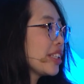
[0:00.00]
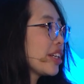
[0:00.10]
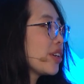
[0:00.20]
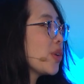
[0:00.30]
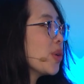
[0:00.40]

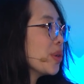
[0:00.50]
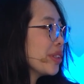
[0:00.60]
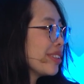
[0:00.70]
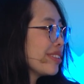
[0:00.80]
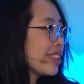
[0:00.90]
their
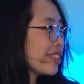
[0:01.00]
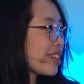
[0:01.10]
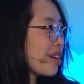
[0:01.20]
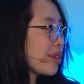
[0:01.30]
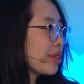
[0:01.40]
own
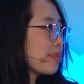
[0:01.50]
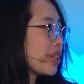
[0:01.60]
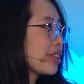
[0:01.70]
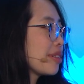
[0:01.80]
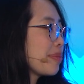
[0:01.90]
discovery
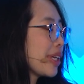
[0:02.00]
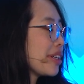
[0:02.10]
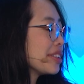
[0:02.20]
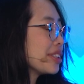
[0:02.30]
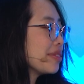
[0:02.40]
product
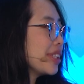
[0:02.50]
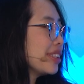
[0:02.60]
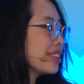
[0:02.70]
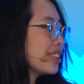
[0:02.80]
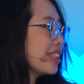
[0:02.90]
because of
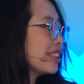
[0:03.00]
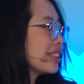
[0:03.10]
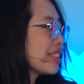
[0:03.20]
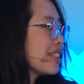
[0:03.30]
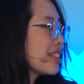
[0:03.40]
these
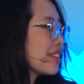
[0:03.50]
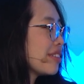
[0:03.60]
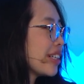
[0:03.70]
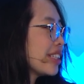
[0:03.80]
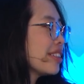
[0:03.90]
needs,
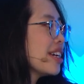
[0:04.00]
right?